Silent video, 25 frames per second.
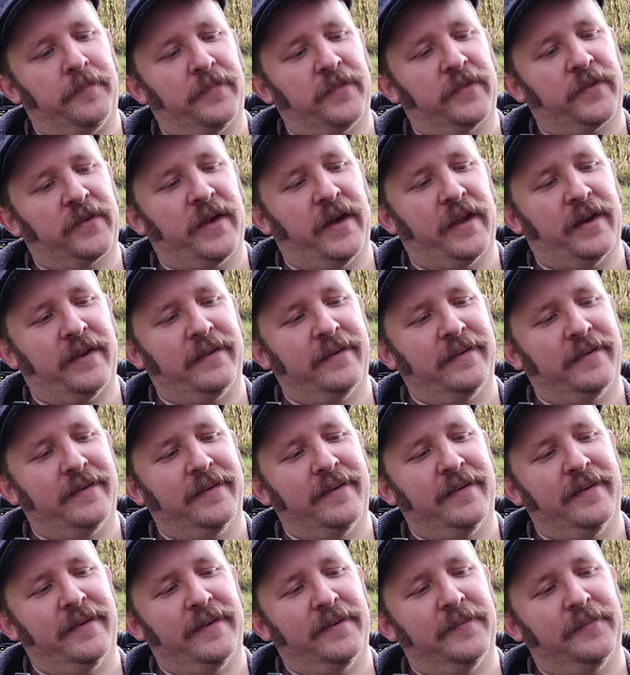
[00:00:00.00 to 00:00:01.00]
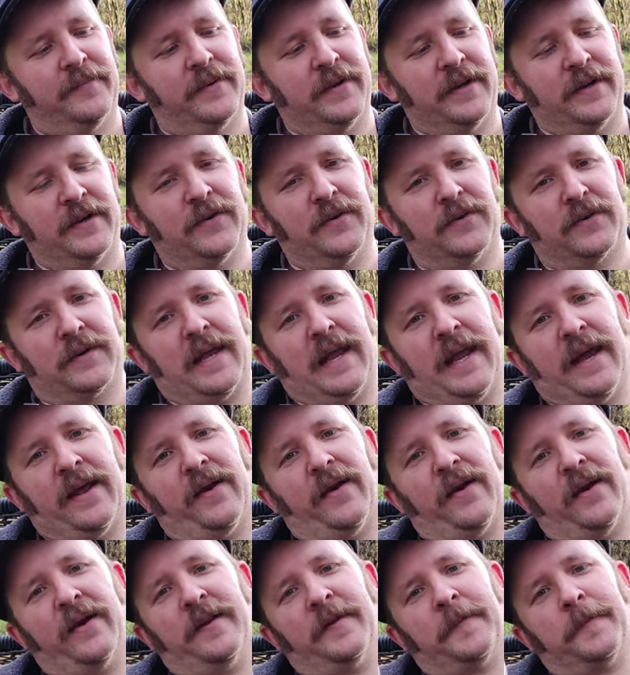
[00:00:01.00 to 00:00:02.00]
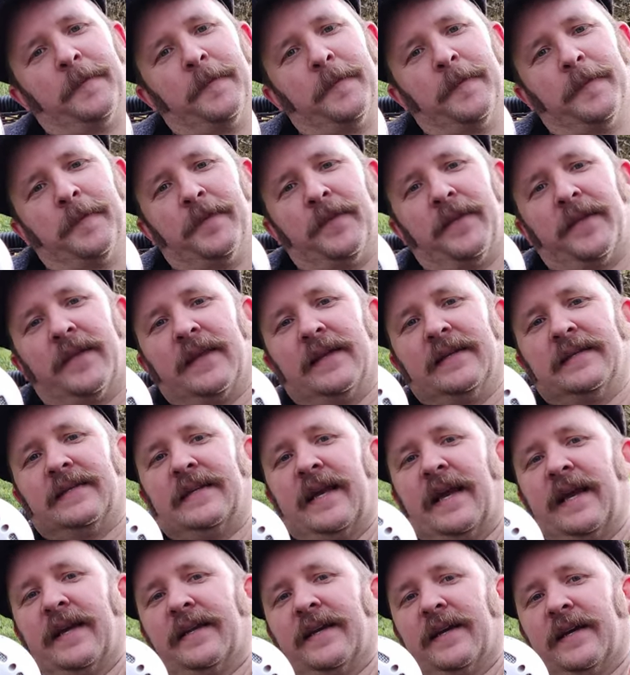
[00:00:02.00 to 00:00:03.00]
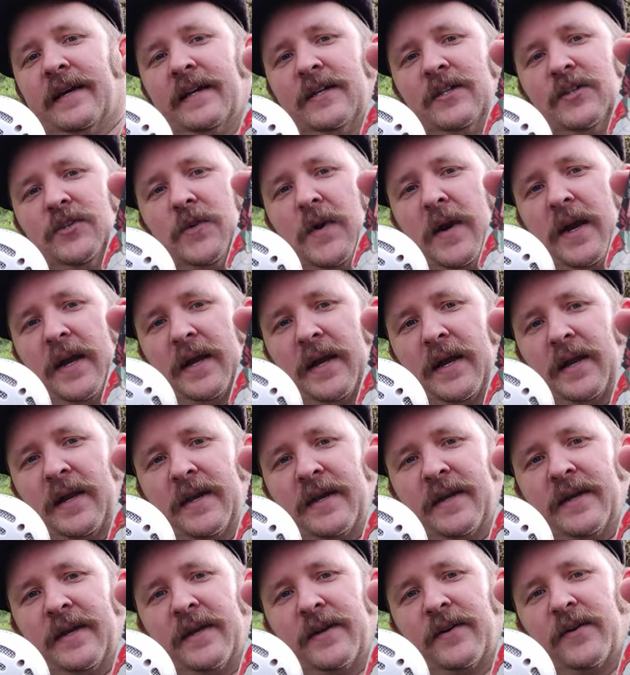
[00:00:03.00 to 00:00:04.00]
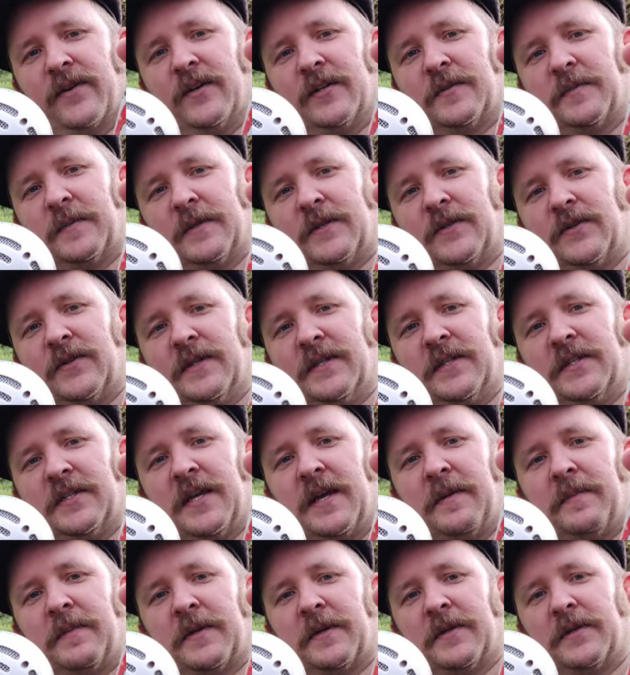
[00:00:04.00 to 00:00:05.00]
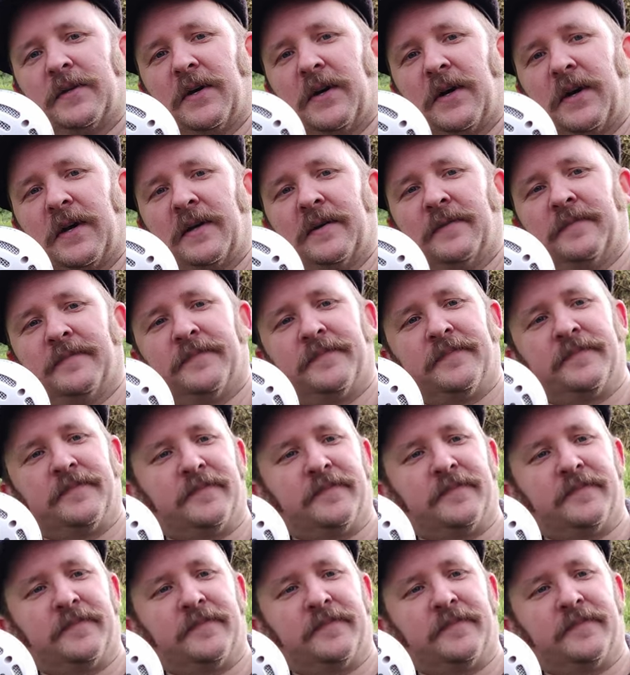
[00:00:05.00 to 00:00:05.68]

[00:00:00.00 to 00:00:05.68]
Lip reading: It's got pretty cool can art. Santa shredding on a Christmas tree shaped guitar.